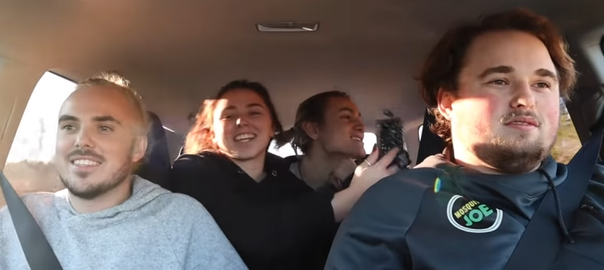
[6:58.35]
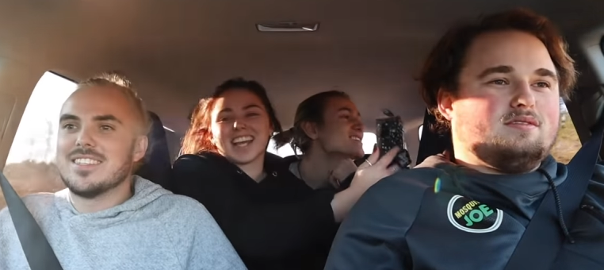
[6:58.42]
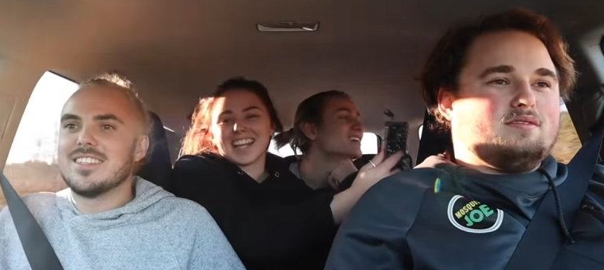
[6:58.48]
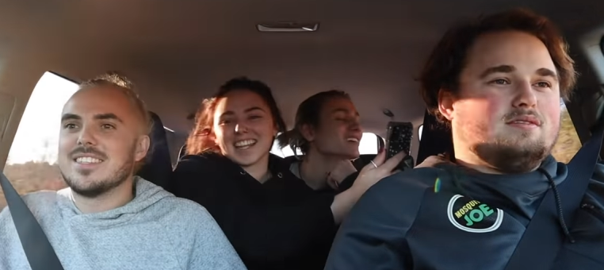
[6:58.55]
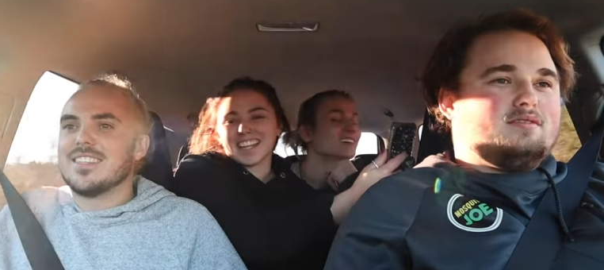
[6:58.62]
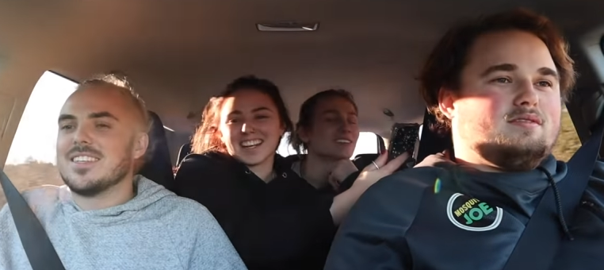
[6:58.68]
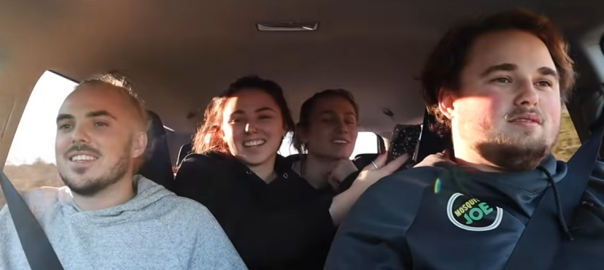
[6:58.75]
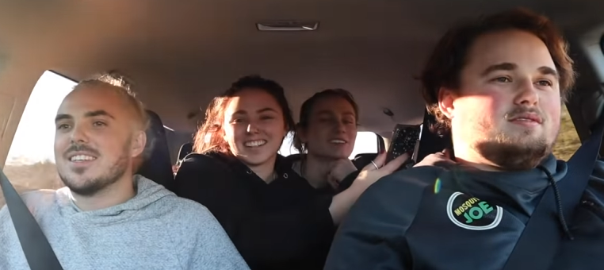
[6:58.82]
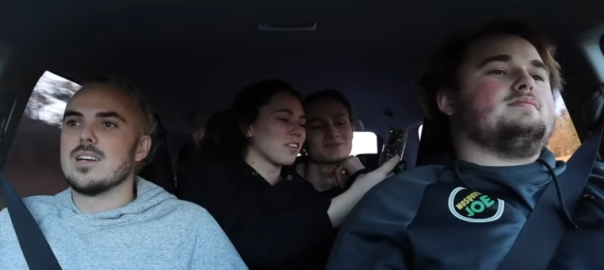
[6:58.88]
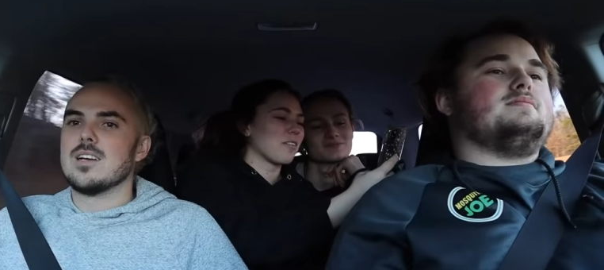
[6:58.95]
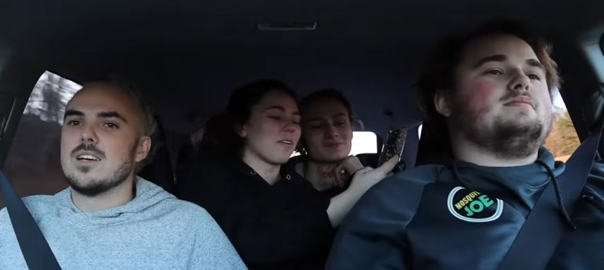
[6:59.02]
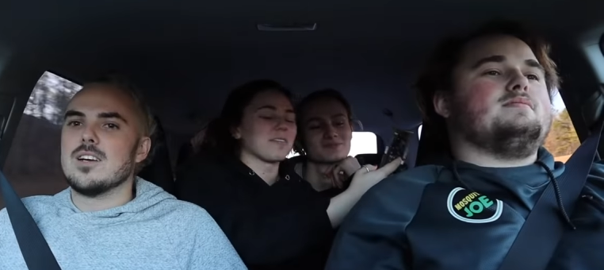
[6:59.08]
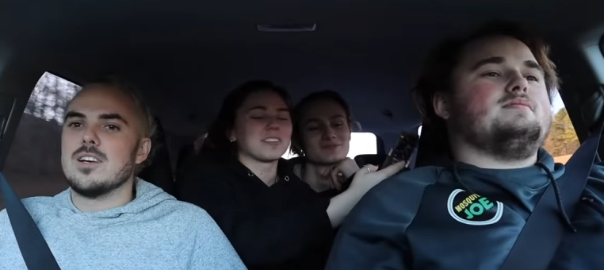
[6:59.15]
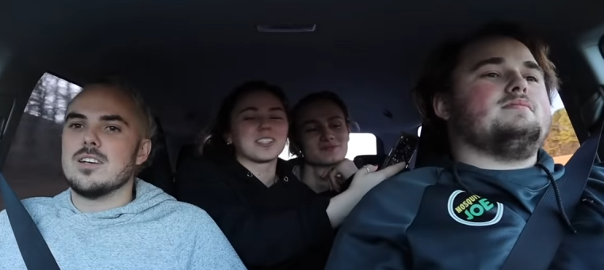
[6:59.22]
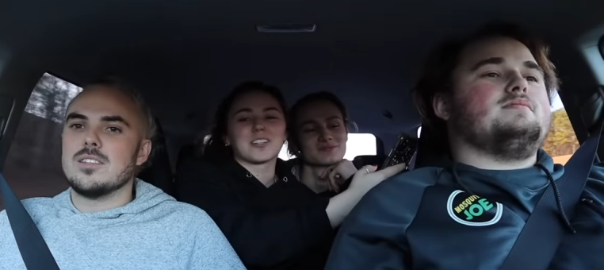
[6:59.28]
Speaker 1: get there.
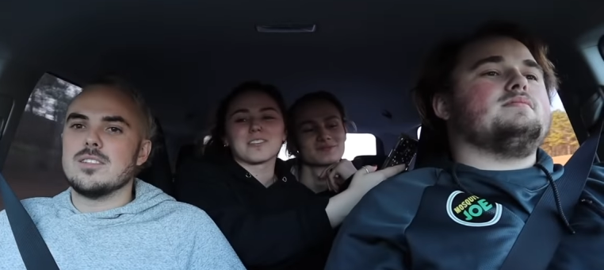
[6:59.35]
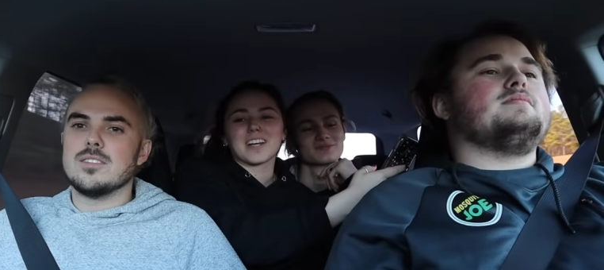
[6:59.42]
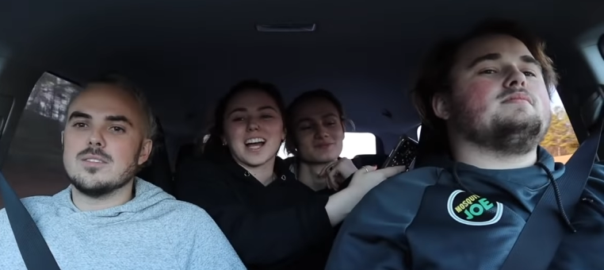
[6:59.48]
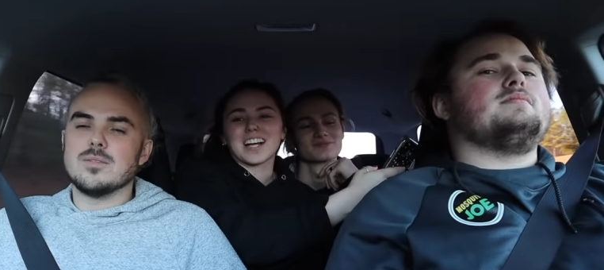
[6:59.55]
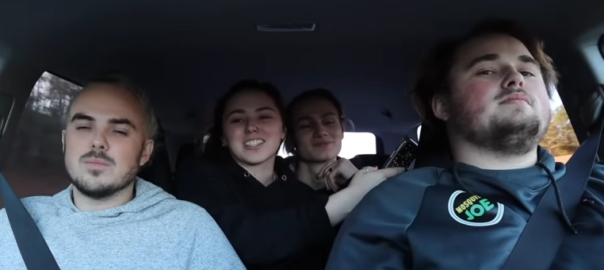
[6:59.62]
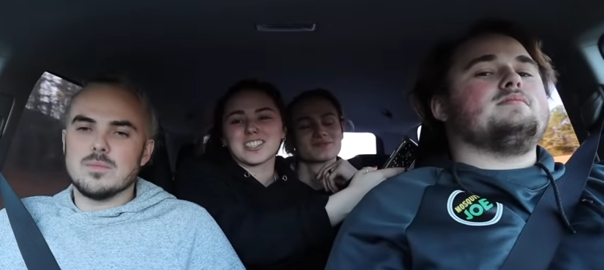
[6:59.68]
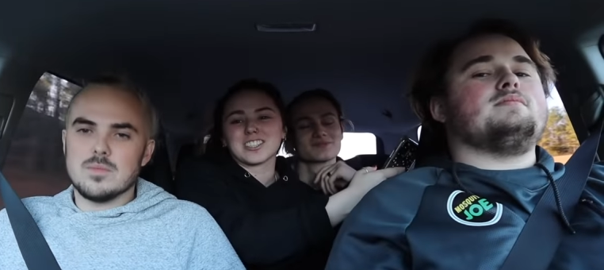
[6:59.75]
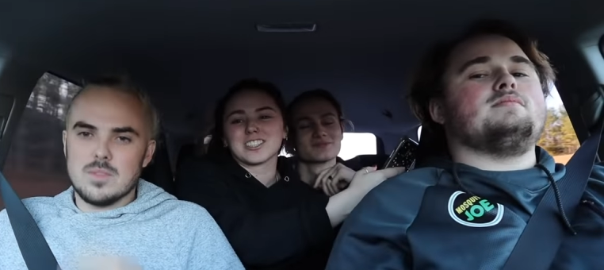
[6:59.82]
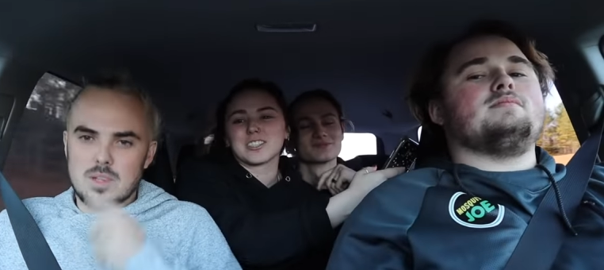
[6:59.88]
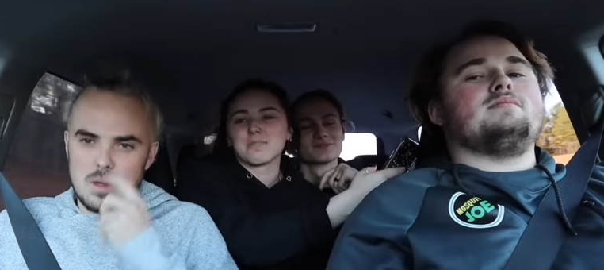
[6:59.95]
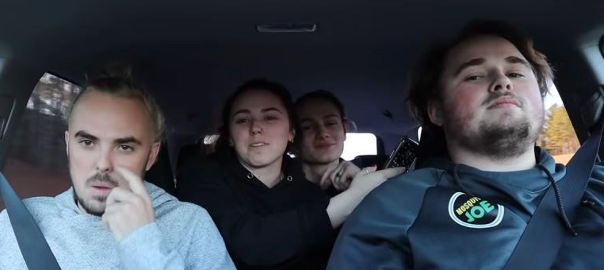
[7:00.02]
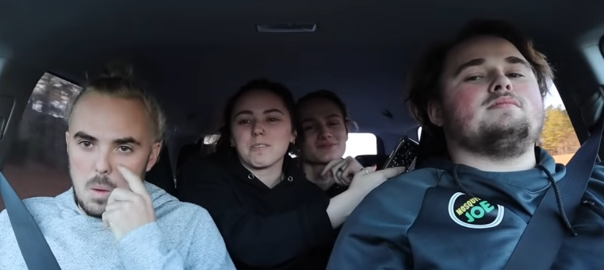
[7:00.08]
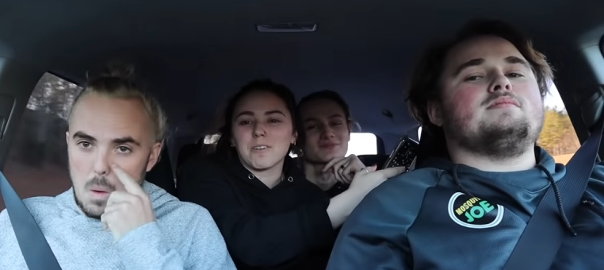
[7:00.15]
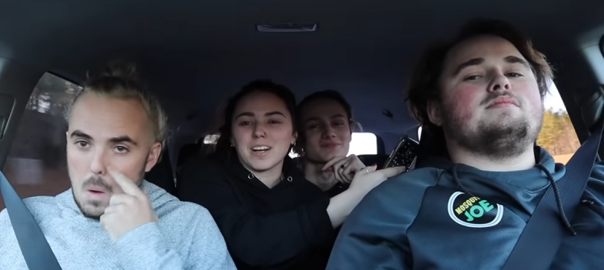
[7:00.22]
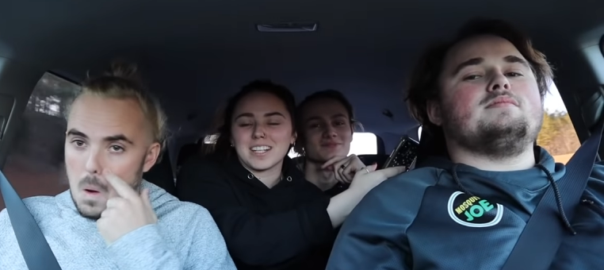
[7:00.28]
Well, what was your reaction
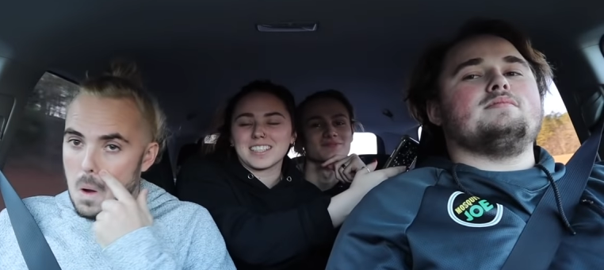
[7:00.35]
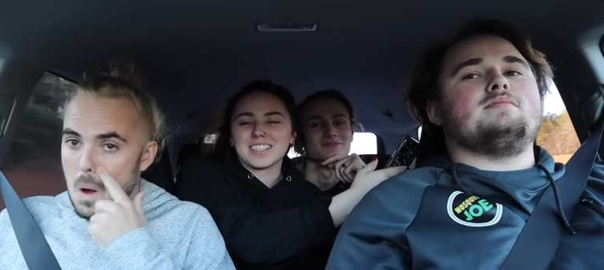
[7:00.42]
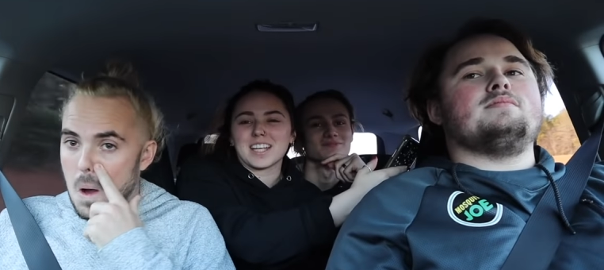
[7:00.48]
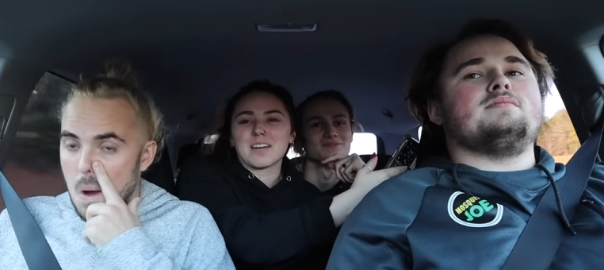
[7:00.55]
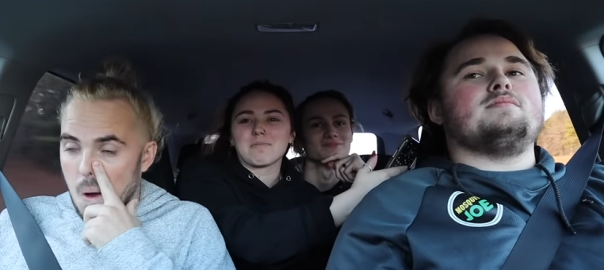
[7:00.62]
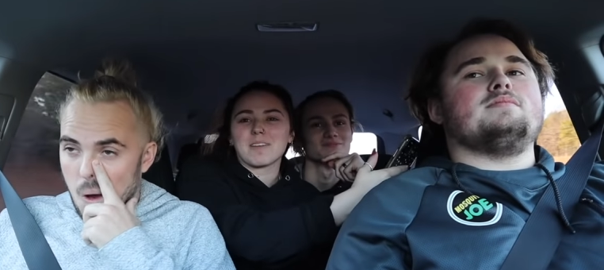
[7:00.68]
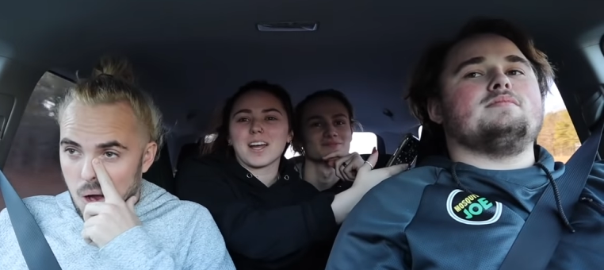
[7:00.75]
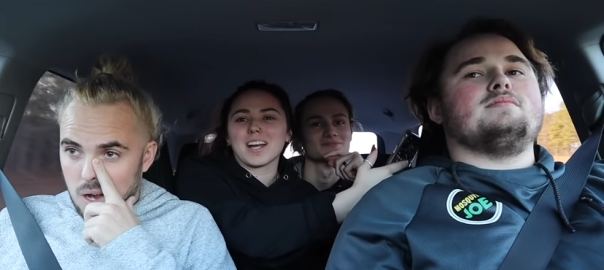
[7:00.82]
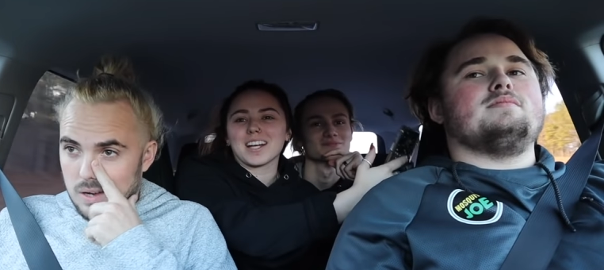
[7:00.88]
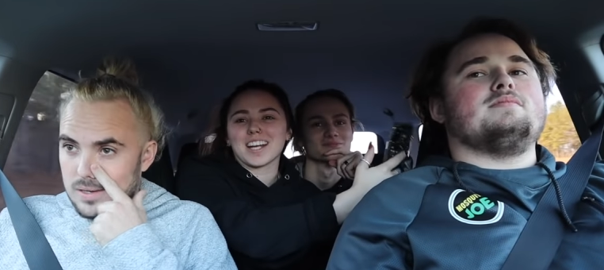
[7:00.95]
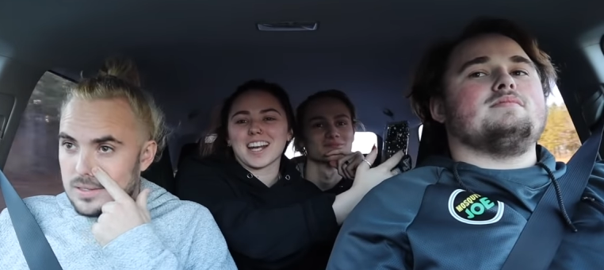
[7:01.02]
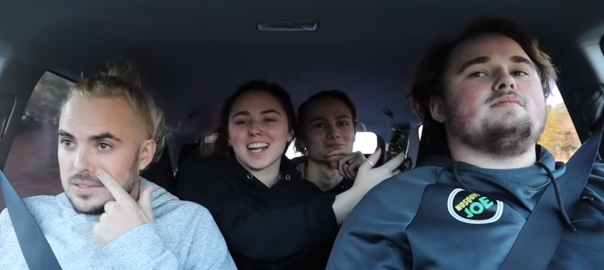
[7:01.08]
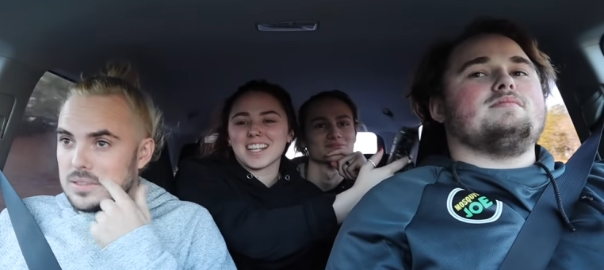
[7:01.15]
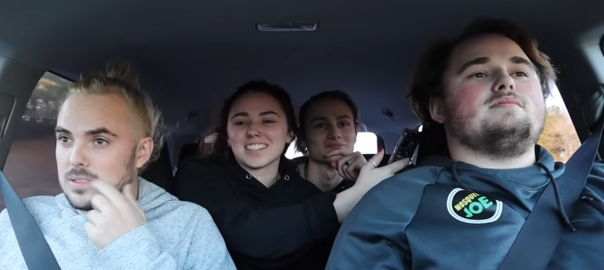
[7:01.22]
to me wanting to get married at